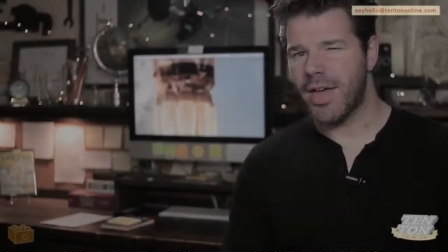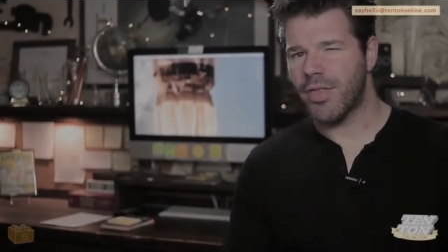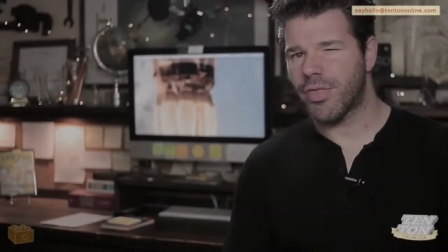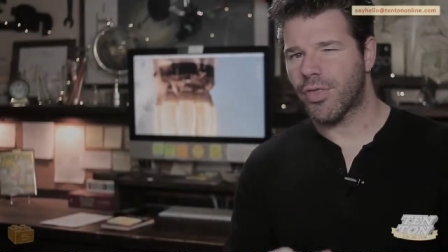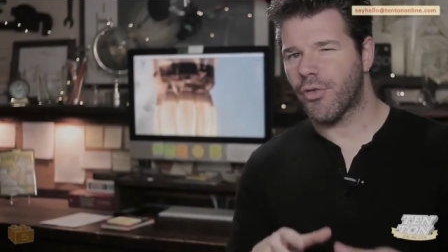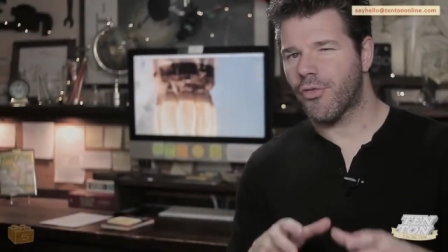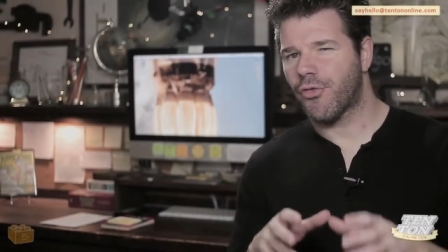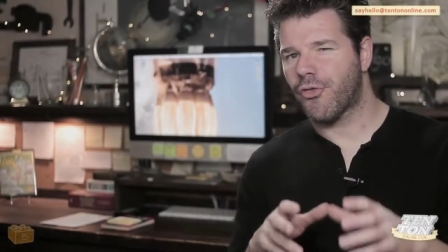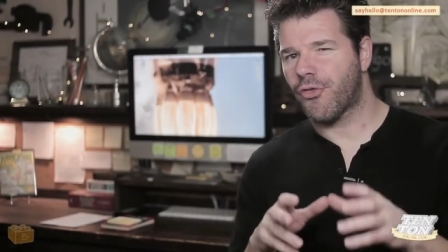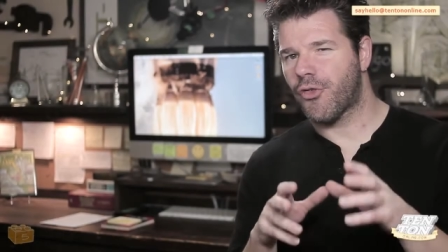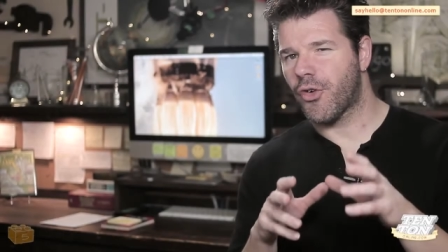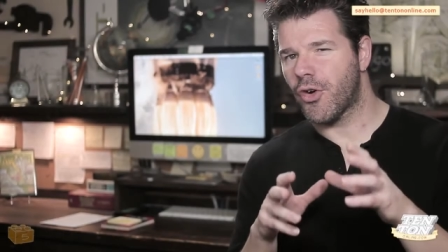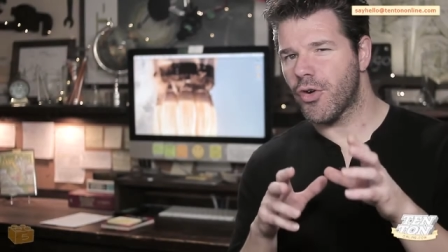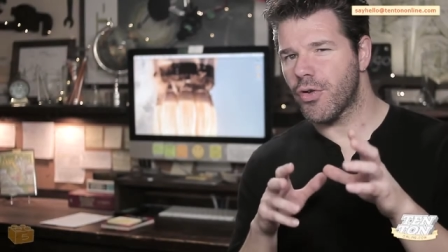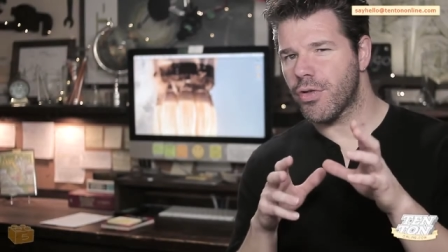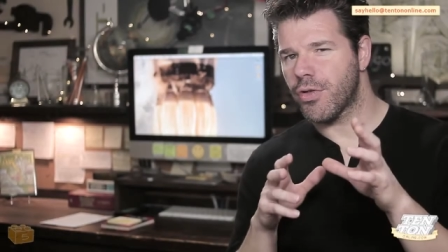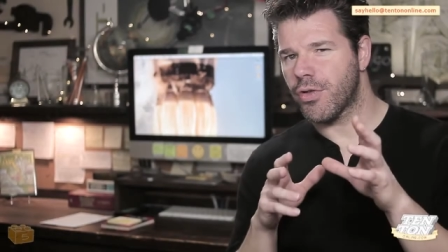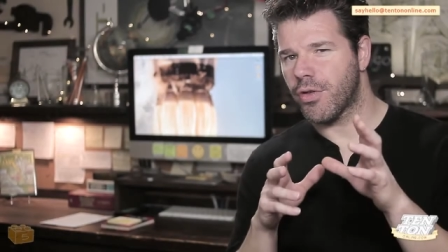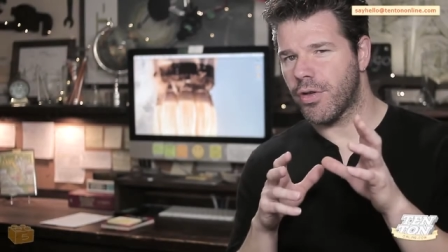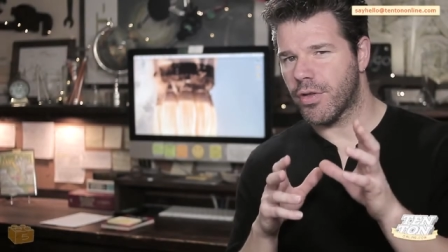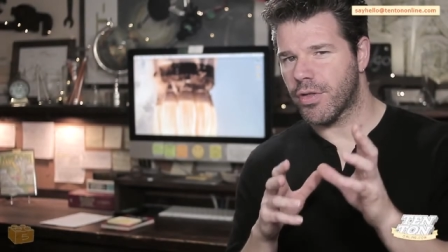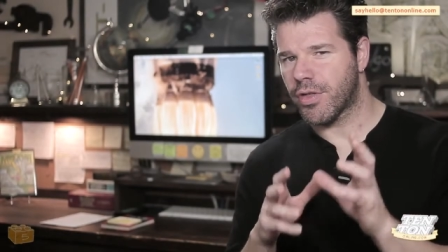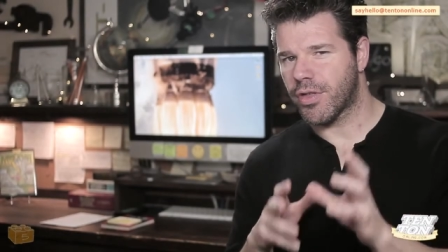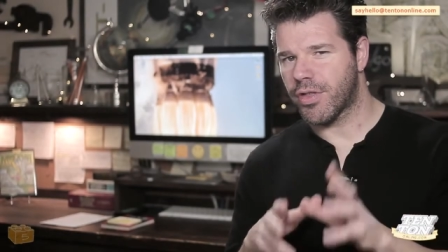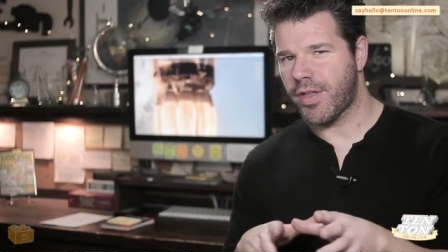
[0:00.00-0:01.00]
the
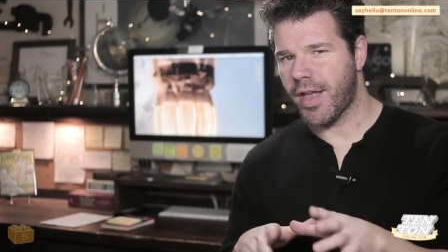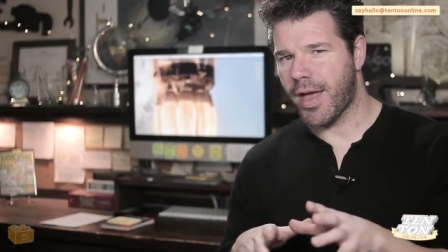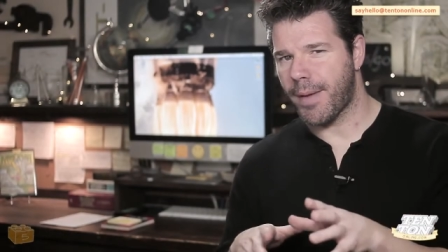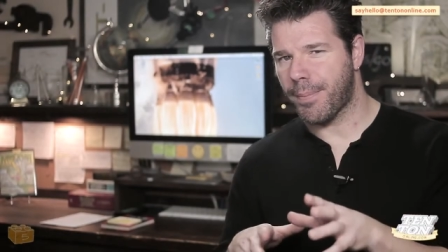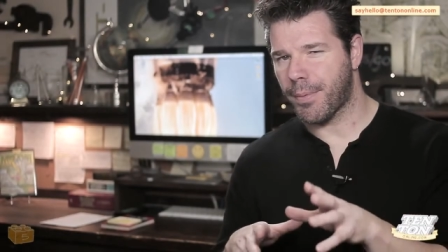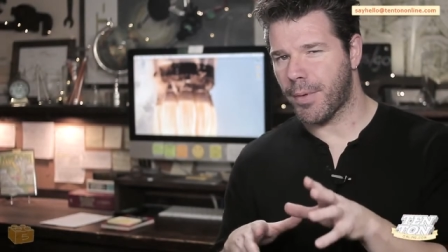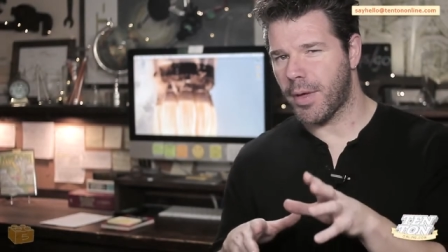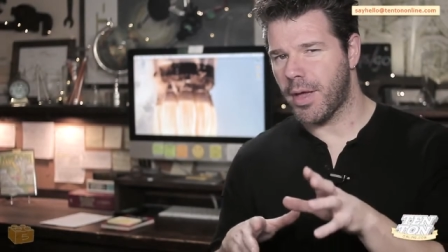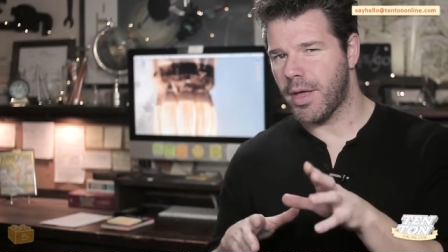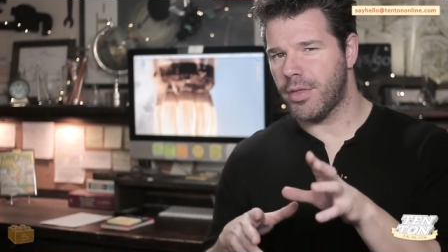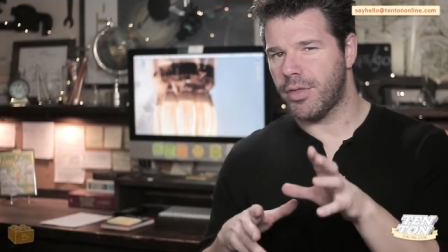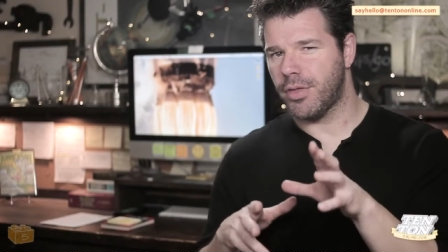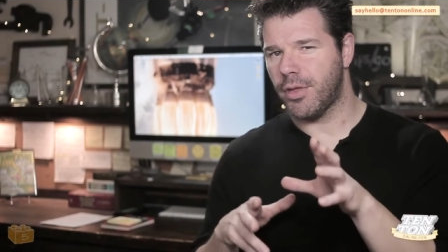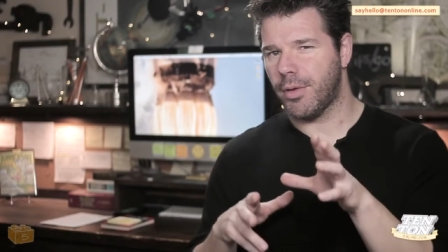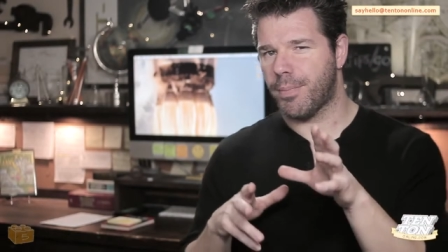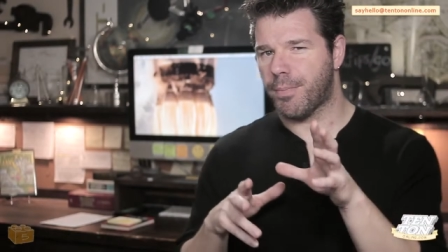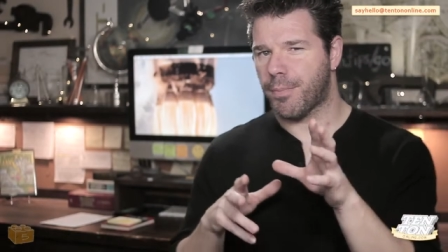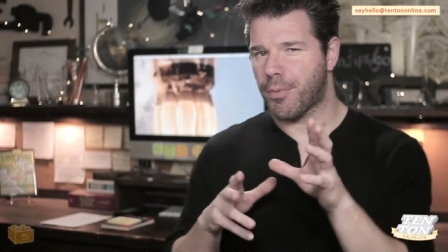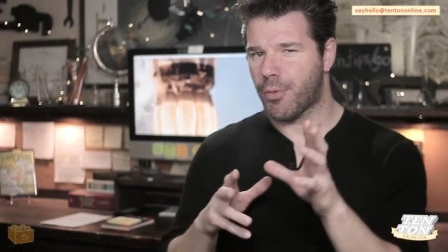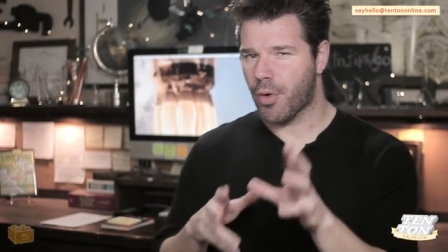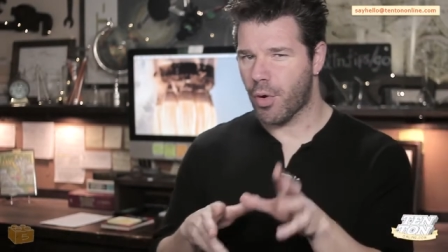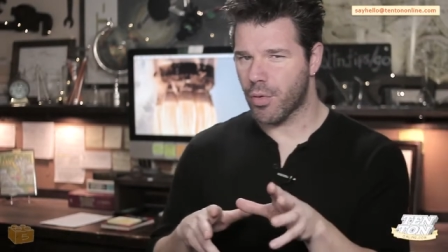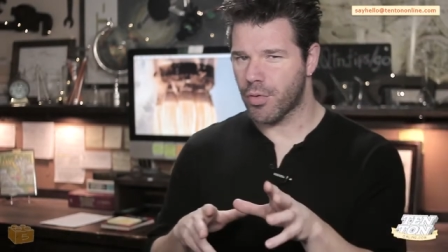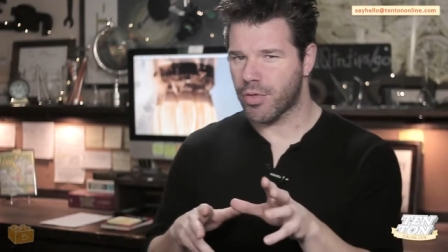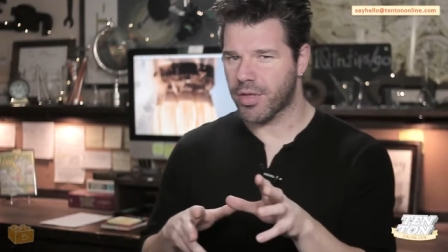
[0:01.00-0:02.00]
first step in the
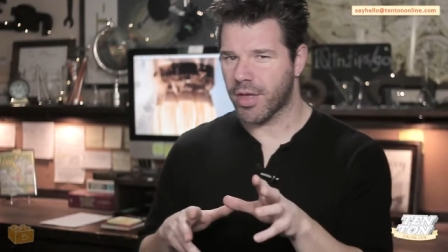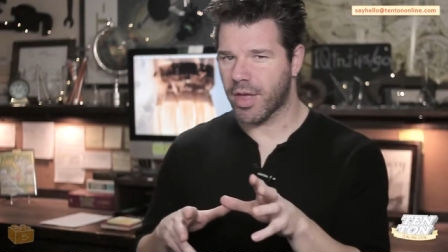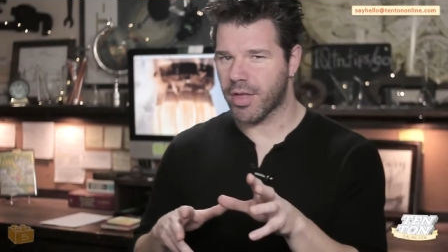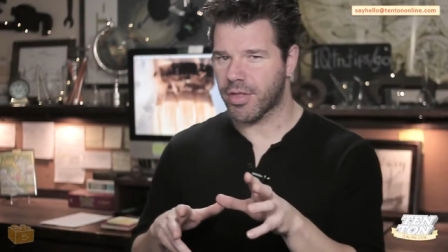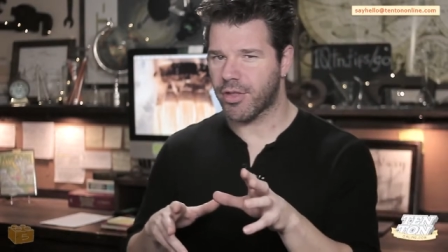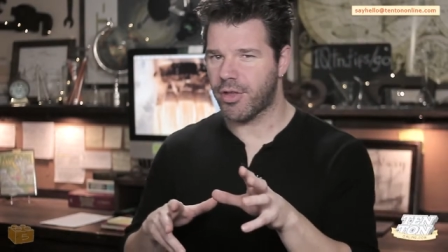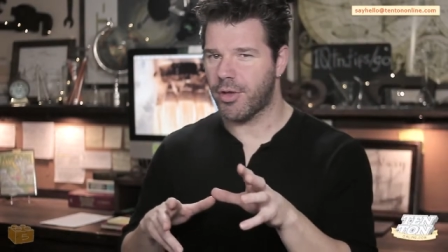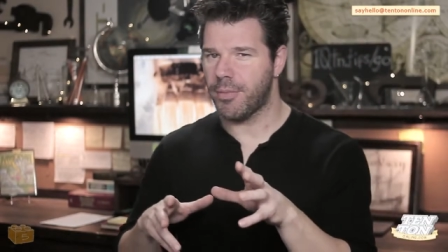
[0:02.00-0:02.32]
process